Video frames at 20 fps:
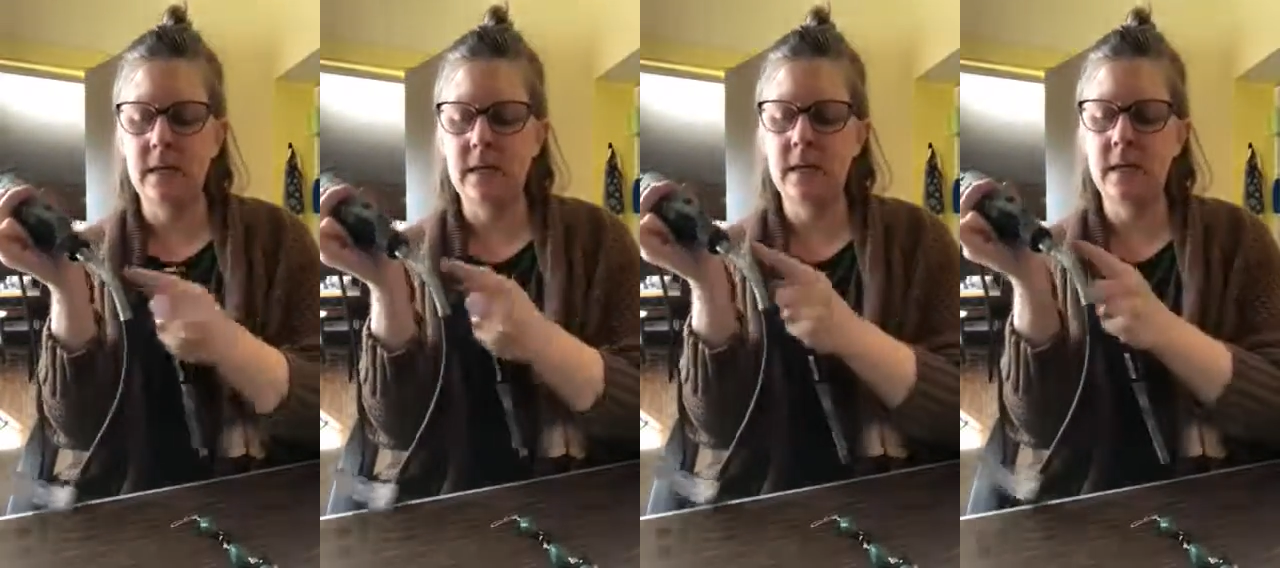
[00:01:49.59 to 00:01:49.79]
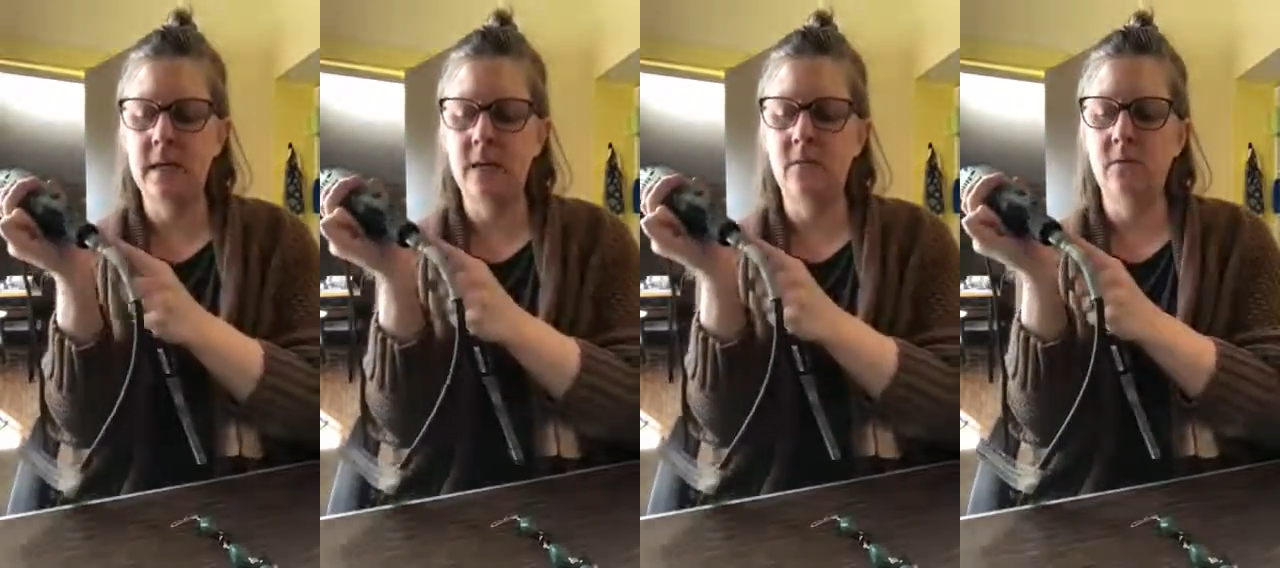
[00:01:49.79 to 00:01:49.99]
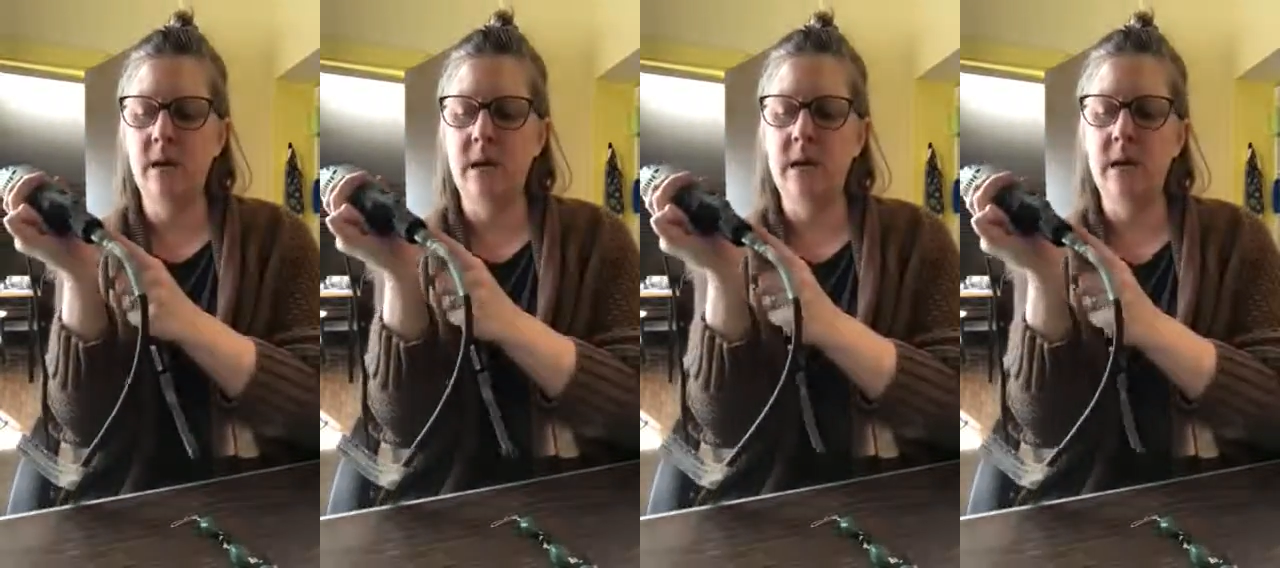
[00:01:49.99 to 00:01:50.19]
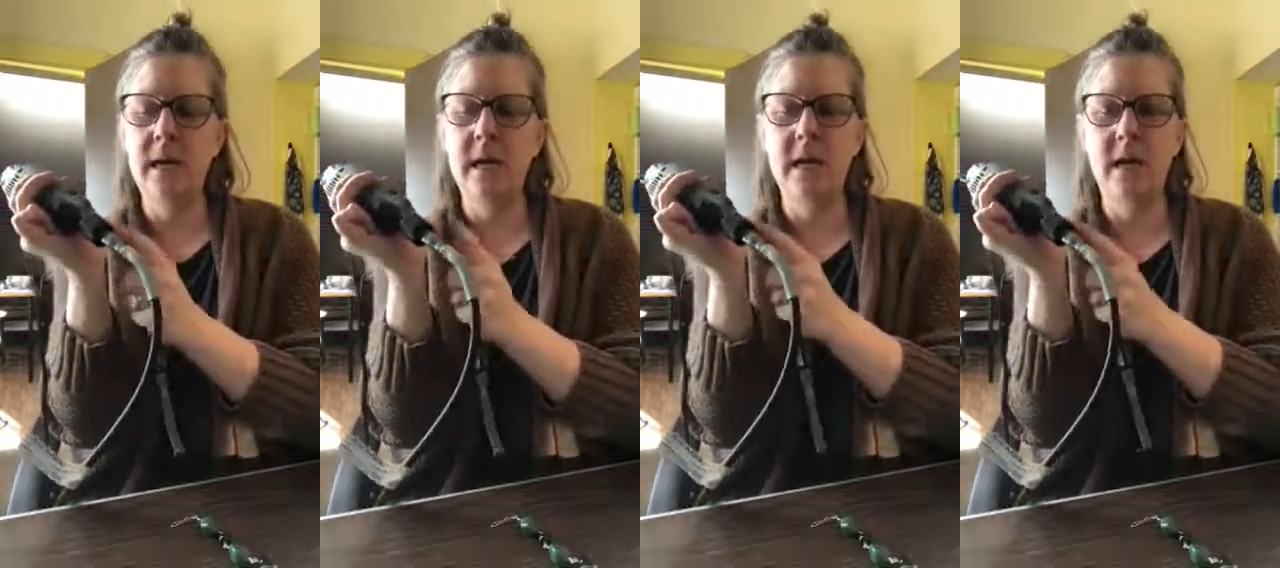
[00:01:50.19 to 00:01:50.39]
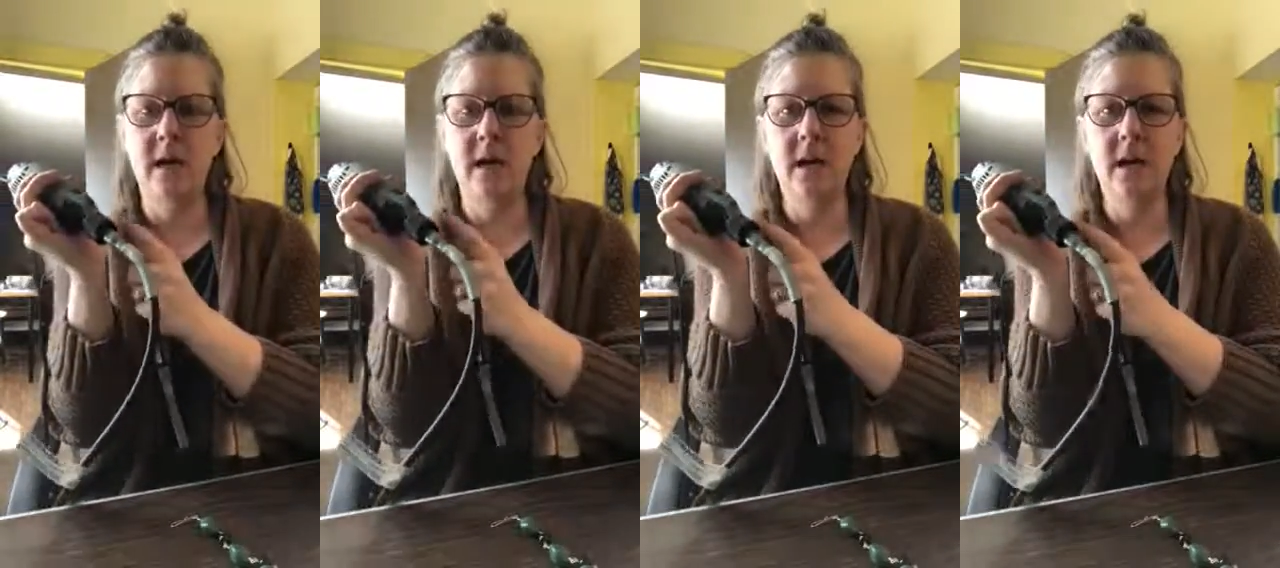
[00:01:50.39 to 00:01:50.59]
in right
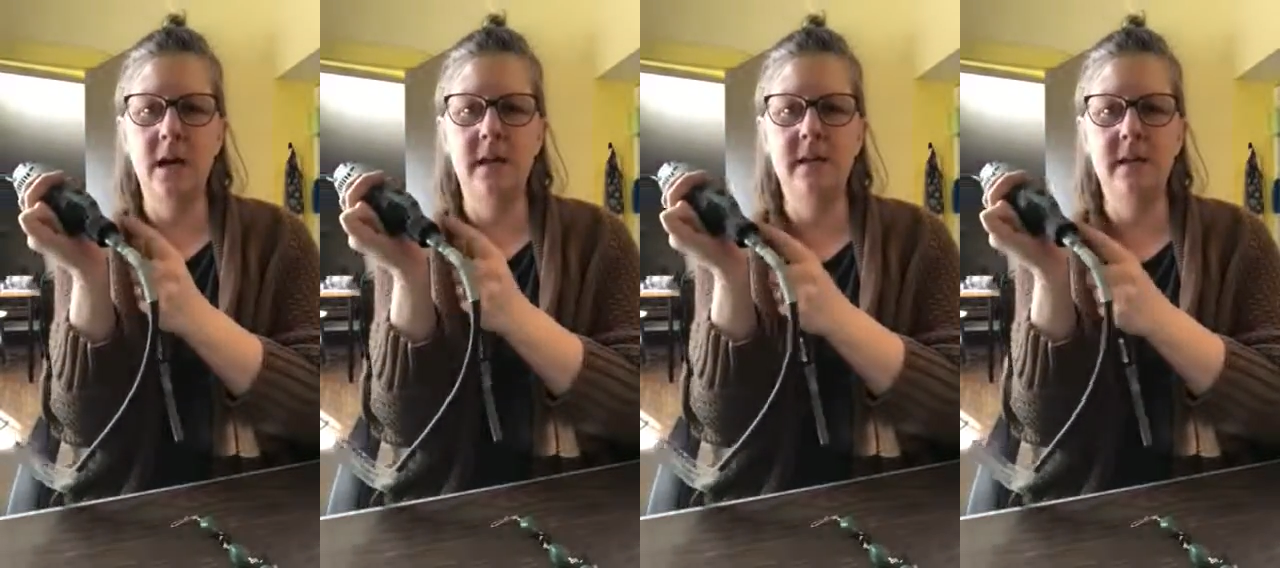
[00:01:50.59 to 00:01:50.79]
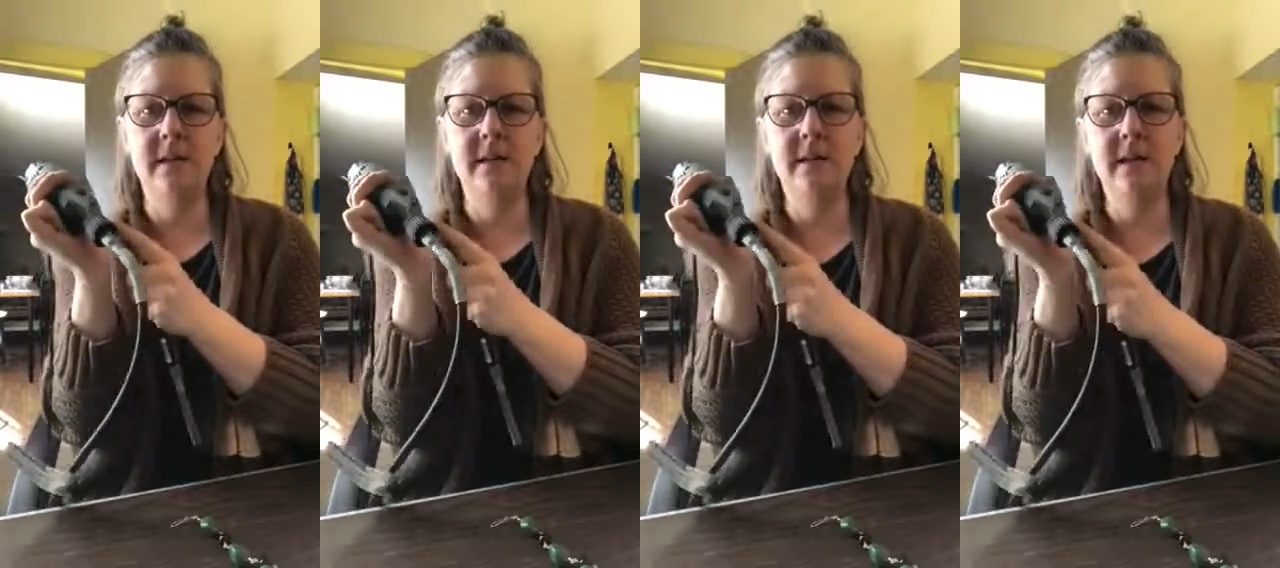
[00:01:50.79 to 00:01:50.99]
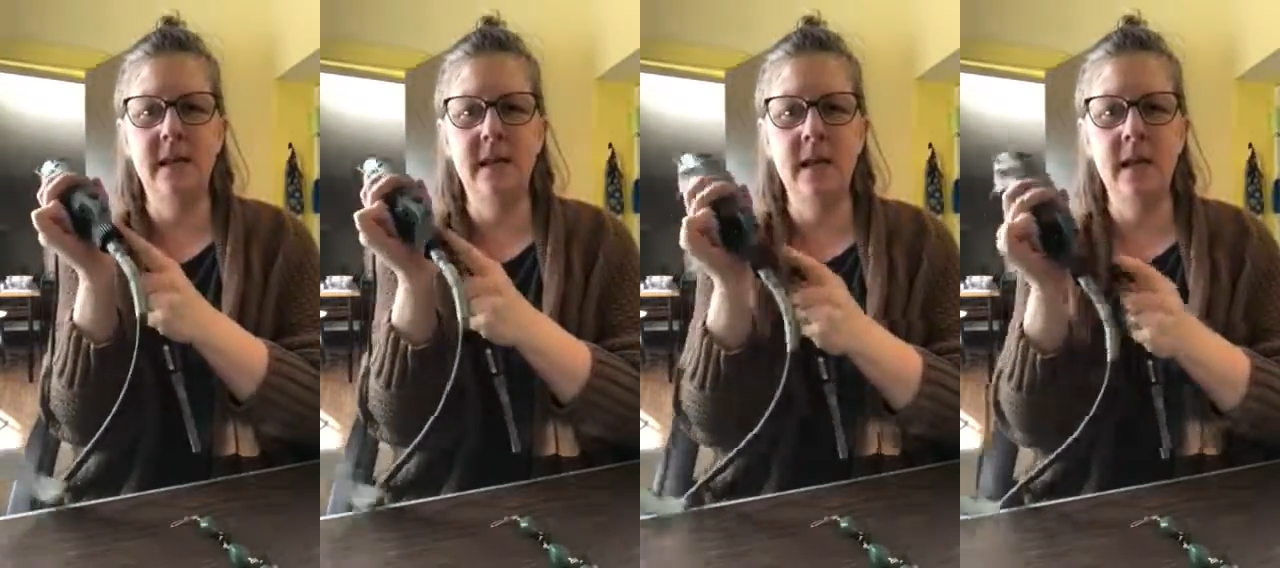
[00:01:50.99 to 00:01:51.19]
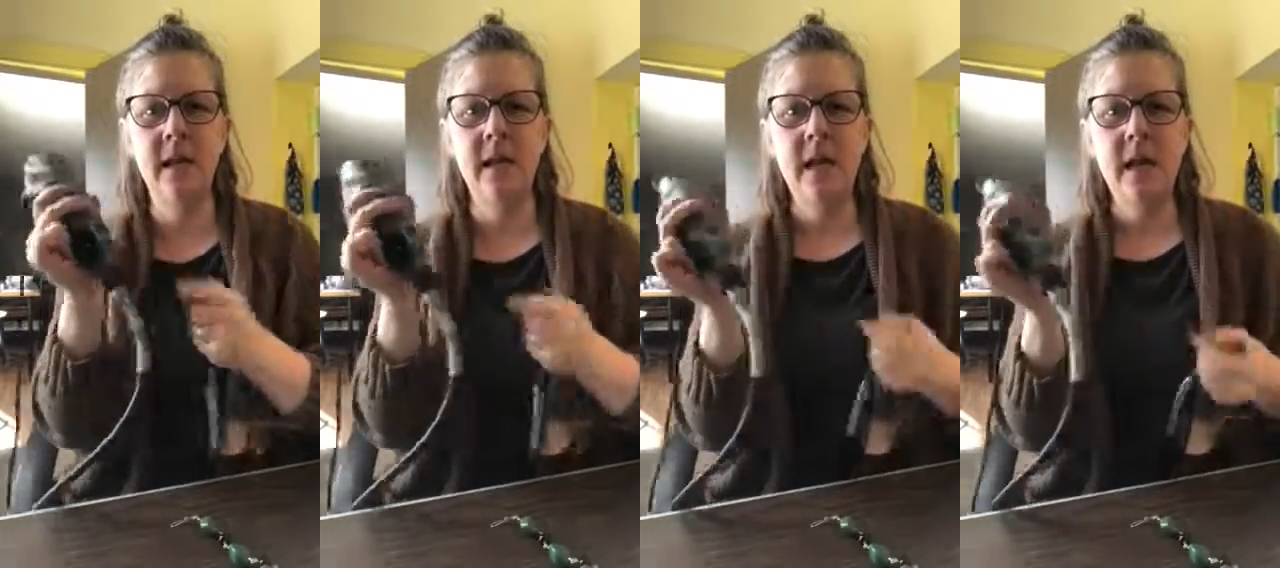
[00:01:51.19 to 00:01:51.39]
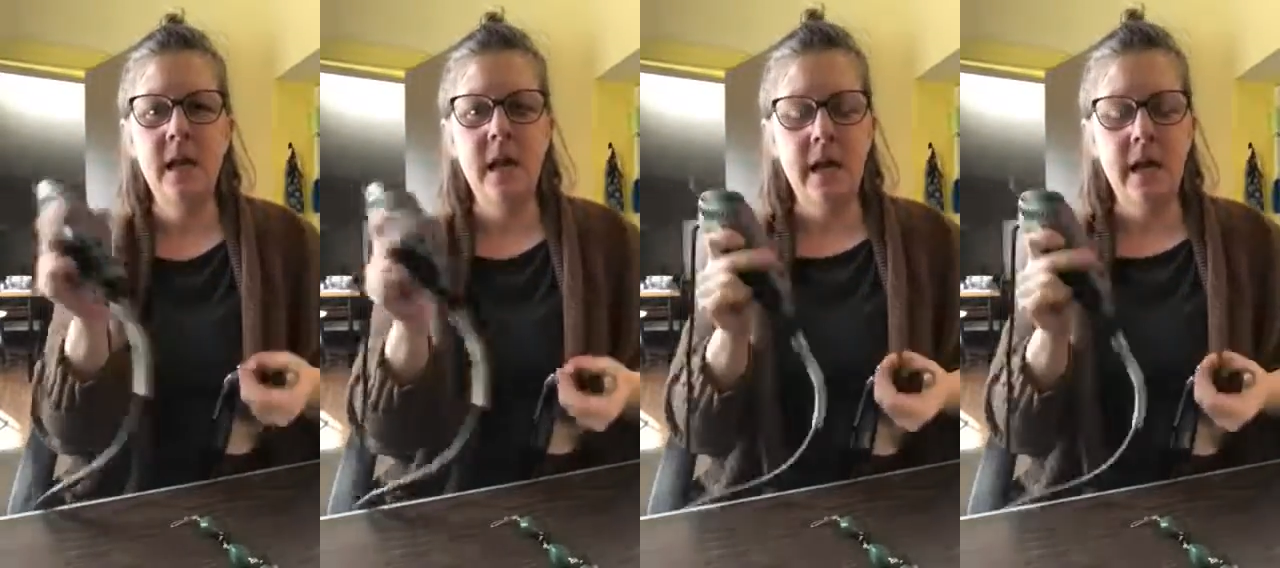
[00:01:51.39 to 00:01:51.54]
here in this thing,